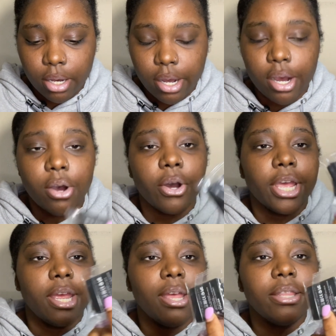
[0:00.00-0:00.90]
oh,
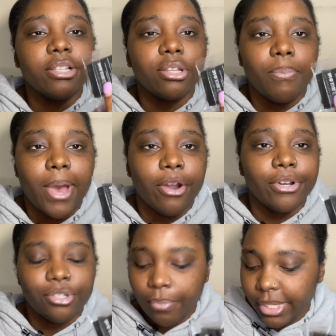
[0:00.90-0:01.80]
okay. And these are the
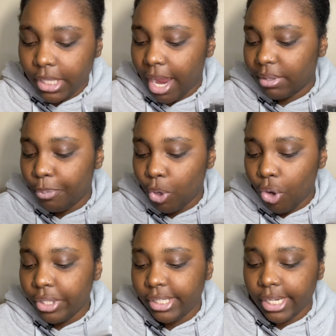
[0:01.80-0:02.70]
batteries. So basically, I have to put
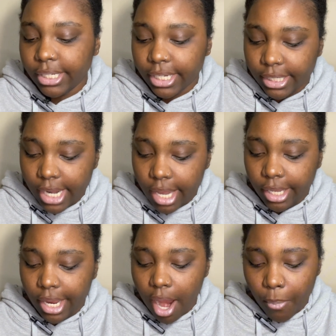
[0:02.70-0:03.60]
all these things inside the
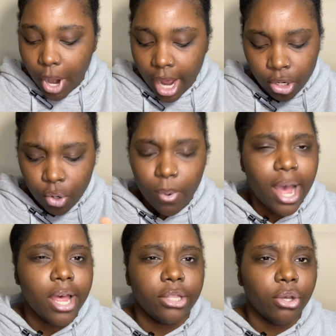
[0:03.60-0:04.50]
camera. I don't know why
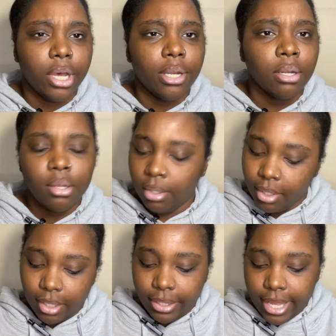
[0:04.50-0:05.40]
I thought
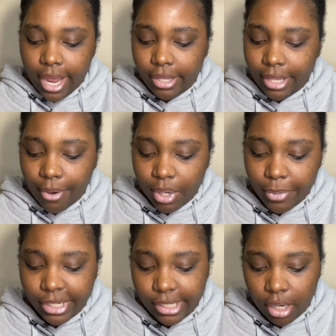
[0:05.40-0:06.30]
that would have
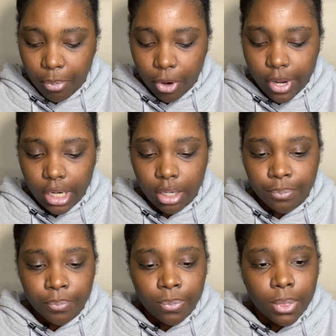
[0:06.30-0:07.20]
been set up already.
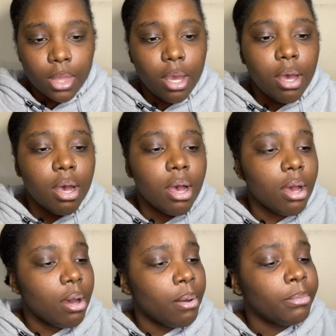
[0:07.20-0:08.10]

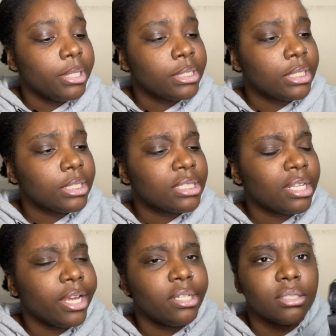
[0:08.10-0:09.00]
This looks
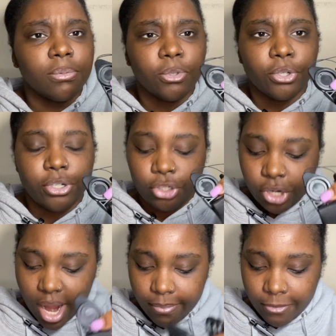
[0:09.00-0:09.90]
like some sort of
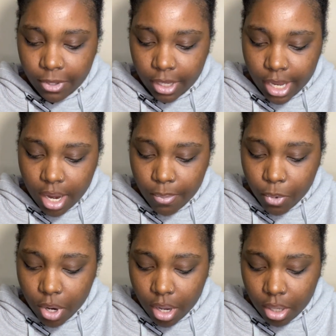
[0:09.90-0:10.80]
strap for the
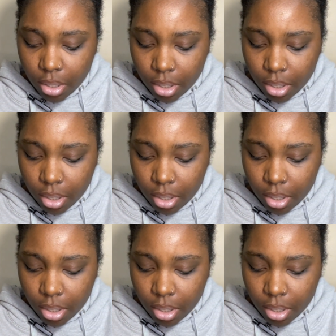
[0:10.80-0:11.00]
camera.